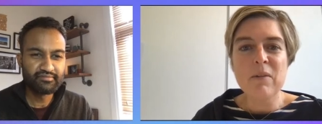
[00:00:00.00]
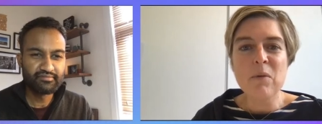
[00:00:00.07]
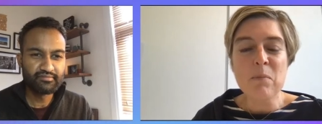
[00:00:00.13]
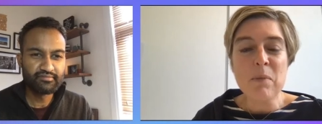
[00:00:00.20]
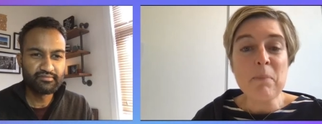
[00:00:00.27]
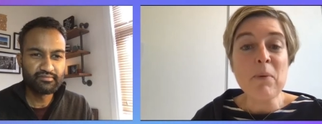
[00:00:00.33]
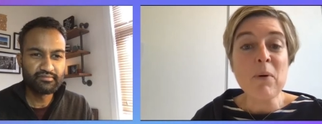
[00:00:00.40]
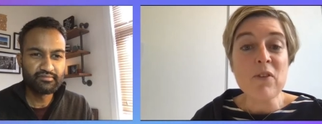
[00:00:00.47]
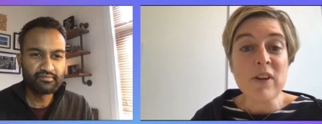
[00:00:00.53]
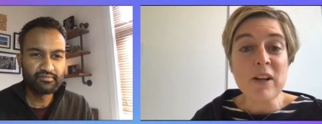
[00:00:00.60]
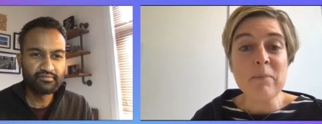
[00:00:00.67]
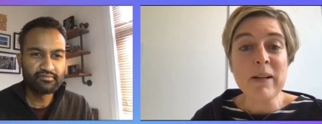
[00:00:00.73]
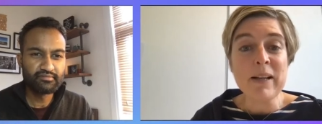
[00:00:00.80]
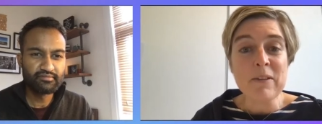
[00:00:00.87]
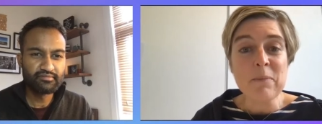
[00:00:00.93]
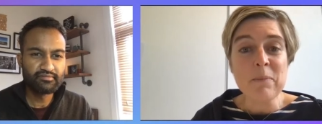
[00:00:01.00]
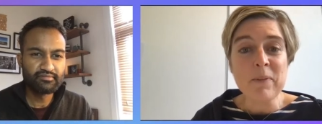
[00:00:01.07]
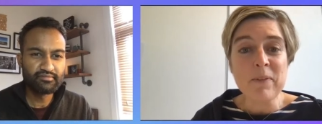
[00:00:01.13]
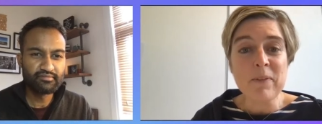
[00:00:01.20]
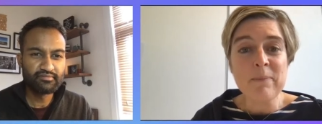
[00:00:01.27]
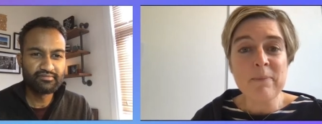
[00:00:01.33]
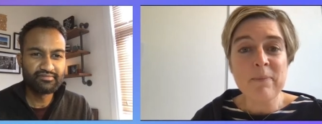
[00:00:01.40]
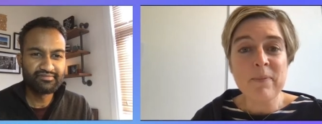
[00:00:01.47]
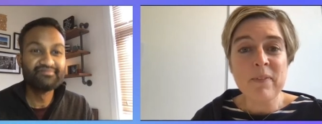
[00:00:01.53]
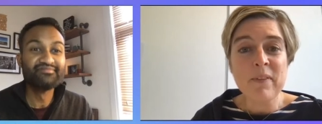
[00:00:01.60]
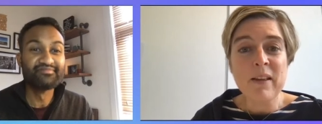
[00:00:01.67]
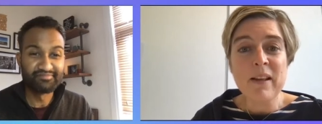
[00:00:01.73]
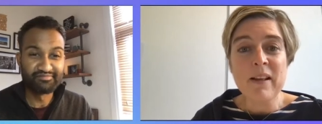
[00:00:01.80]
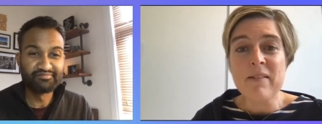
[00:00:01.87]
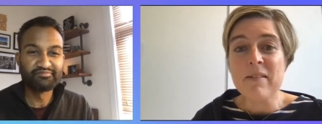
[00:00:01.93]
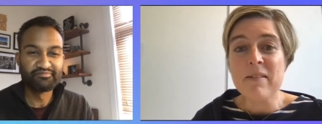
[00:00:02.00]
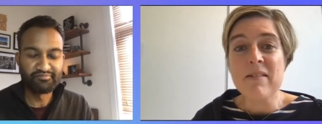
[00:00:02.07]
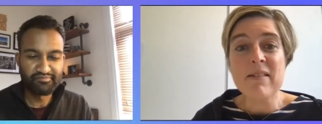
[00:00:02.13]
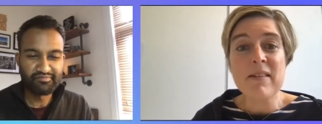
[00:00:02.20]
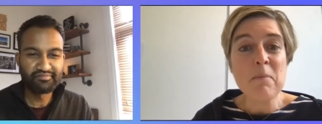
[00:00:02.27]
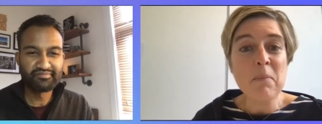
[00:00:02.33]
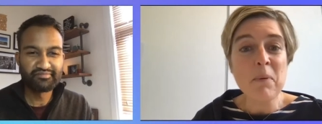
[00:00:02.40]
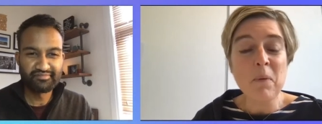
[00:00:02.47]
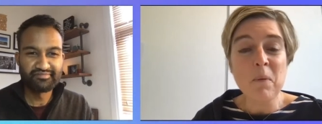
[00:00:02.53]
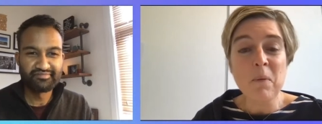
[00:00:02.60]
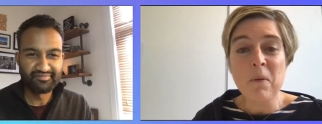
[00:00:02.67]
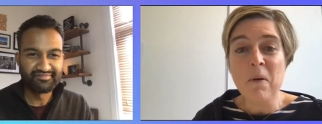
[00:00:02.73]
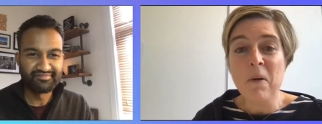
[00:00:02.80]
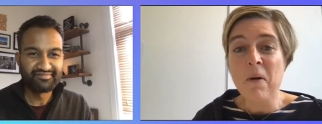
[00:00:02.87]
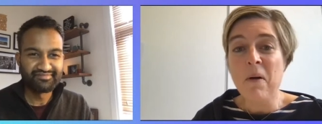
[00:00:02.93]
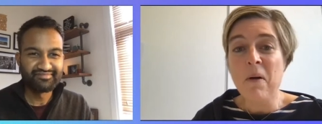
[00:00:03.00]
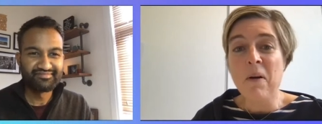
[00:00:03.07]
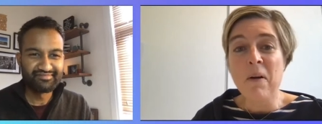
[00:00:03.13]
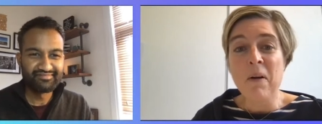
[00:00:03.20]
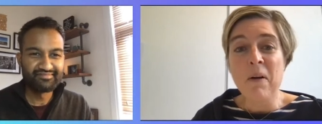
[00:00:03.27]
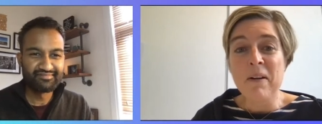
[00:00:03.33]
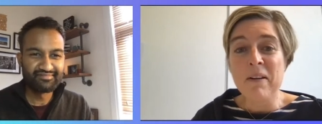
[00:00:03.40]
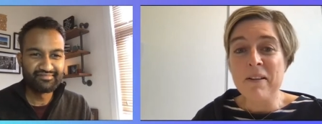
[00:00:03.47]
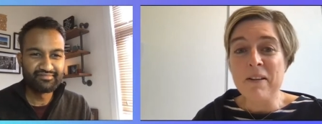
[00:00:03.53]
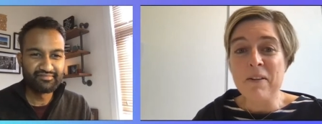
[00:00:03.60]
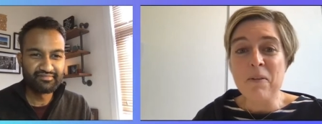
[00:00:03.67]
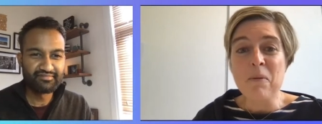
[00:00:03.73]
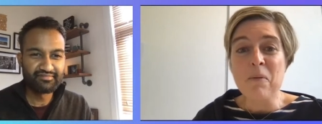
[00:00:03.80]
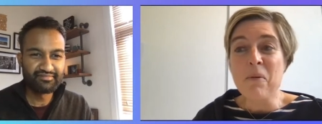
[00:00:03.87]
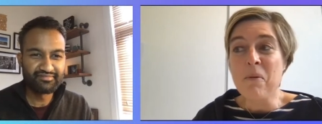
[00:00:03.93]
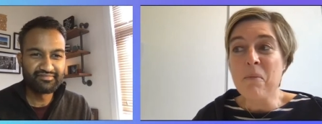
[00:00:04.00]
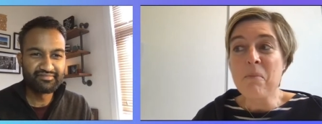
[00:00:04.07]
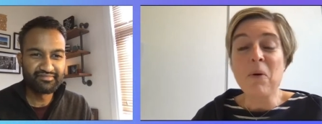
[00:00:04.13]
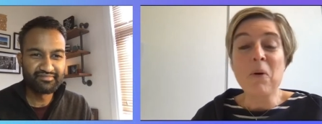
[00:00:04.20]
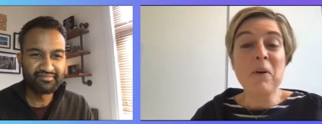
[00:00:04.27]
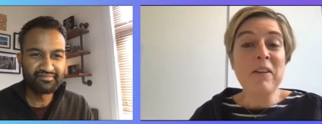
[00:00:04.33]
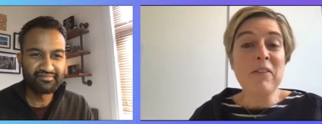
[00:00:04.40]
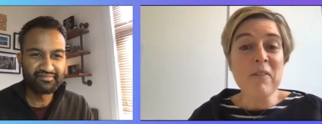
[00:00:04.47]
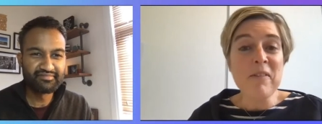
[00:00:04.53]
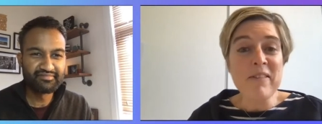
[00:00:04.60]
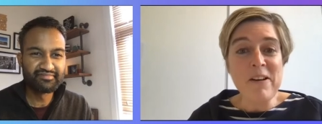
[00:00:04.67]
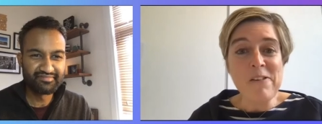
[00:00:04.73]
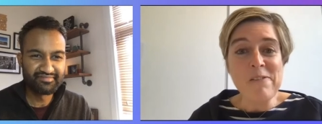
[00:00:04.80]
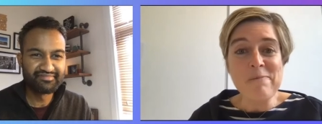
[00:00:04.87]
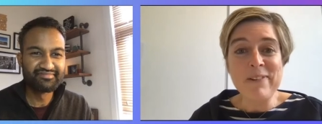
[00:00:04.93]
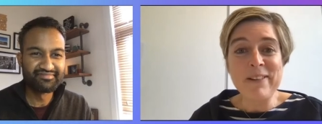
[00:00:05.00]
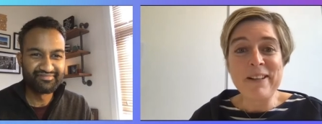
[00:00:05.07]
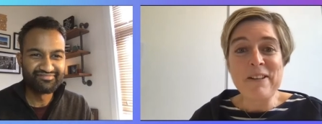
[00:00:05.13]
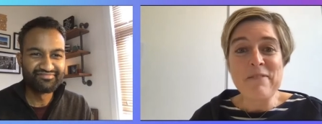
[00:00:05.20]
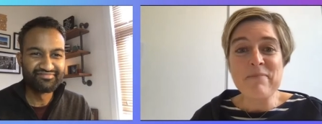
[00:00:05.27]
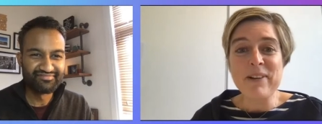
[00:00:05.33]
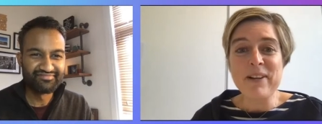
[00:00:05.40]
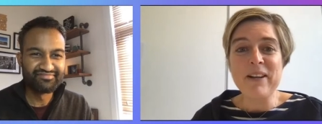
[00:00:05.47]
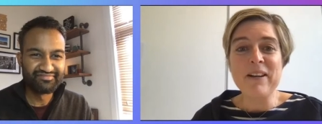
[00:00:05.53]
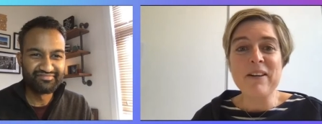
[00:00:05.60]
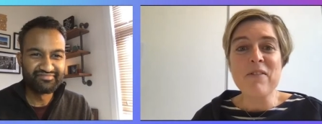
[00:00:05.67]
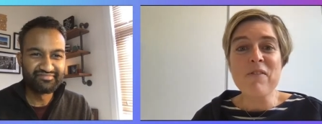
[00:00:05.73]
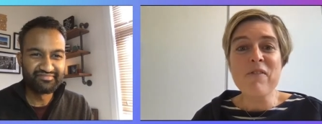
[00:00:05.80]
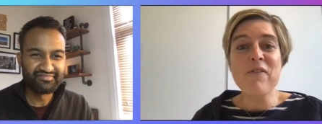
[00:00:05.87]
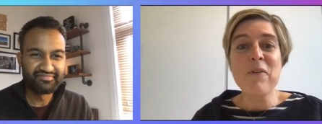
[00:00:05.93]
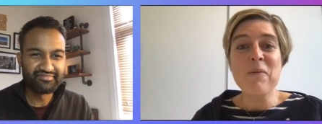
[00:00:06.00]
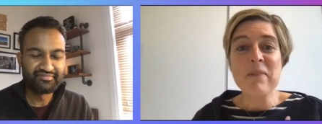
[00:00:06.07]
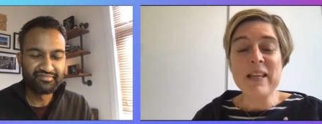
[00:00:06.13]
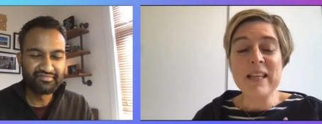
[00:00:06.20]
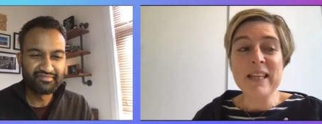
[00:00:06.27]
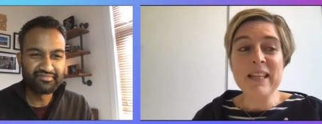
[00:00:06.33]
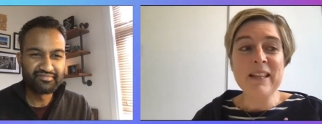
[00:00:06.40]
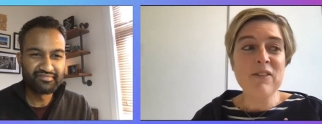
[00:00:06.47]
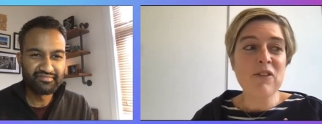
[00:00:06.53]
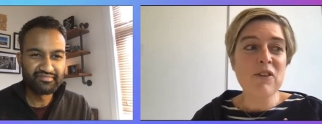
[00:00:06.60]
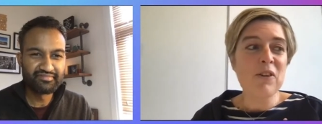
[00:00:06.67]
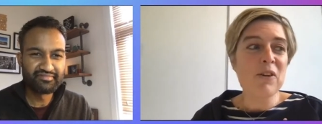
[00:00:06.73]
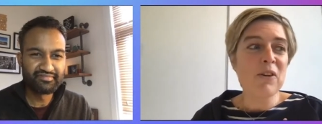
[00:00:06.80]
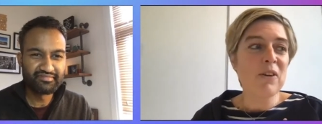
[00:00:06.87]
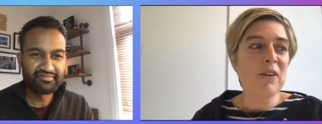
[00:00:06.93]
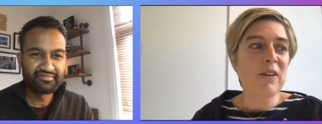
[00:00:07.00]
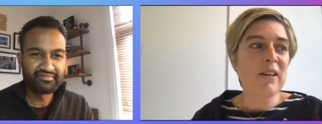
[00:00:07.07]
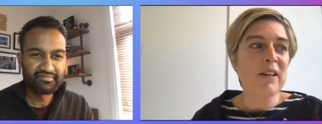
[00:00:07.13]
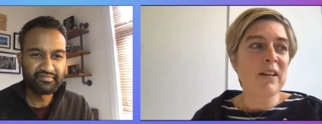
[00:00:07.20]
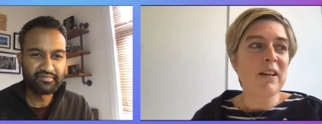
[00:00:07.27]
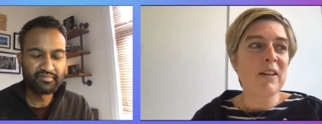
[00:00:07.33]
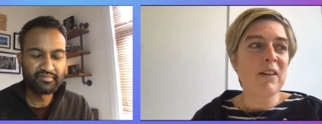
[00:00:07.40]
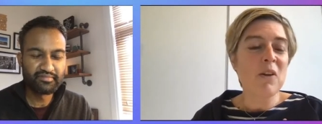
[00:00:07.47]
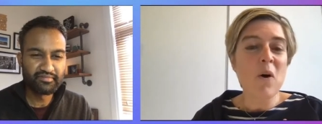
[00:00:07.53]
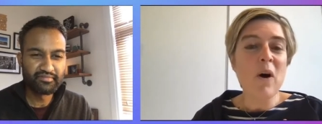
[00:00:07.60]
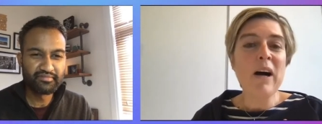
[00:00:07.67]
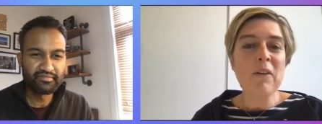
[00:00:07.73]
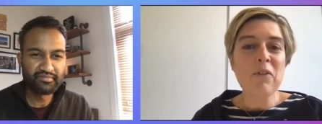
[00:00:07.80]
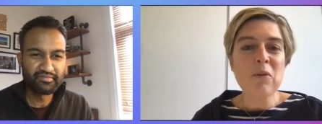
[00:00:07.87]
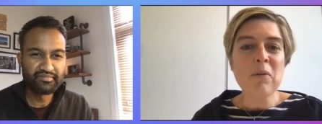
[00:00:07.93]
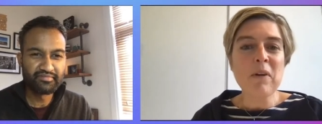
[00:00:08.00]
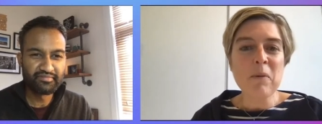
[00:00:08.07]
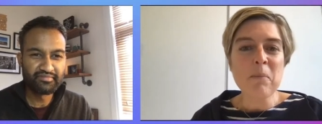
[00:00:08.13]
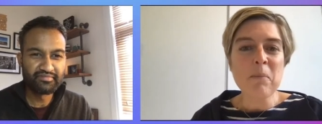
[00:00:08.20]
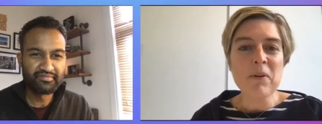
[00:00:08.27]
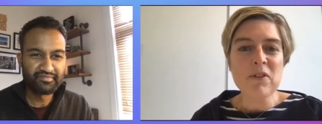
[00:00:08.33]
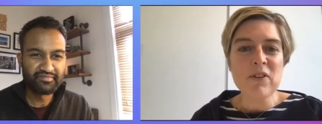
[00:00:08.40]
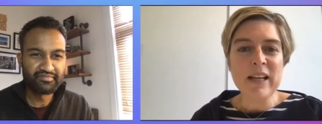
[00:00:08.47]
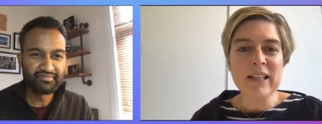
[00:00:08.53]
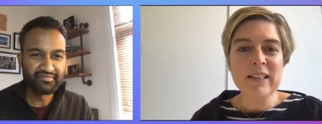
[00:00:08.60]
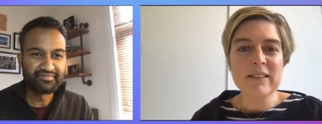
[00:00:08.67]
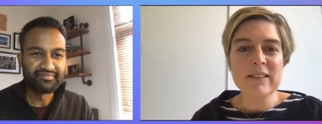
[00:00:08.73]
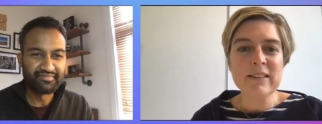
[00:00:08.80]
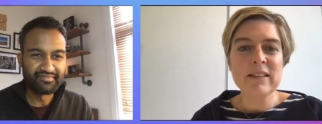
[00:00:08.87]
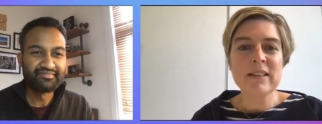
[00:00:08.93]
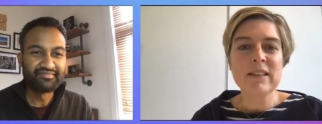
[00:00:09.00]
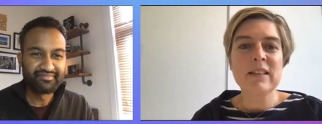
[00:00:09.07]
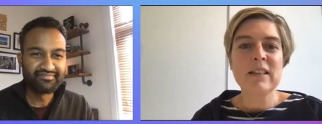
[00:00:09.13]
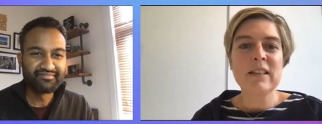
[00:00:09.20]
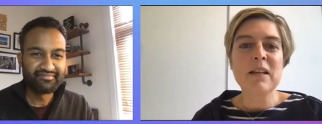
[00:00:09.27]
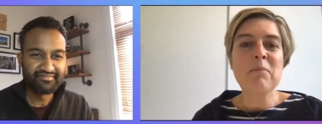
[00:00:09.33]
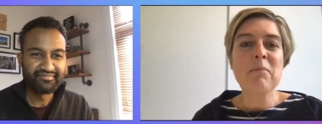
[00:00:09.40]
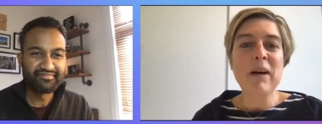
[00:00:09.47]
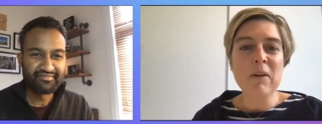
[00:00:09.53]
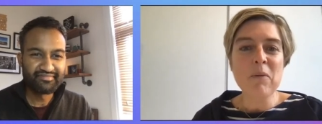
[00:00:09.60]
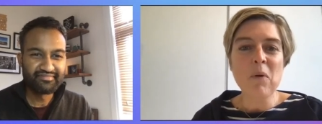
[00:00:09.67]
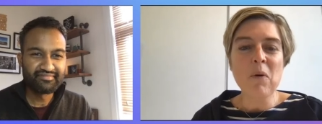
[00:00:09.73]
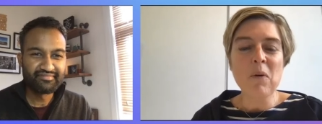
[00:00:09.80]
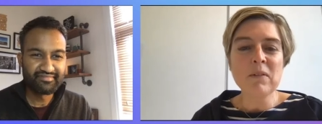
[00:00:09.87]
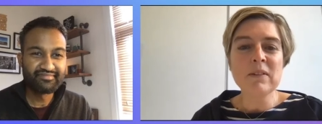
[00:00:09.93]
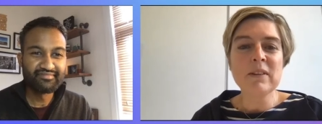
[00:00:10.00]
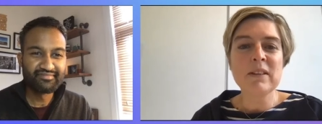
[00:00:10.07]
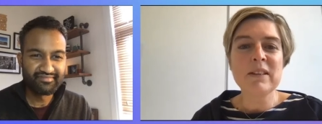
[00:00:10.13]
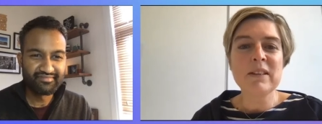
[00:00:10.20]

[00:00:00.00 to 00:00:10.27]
Speaker 1: would be project management. It's a simple, you know, boring to some, but for me to know how to run a project in my role,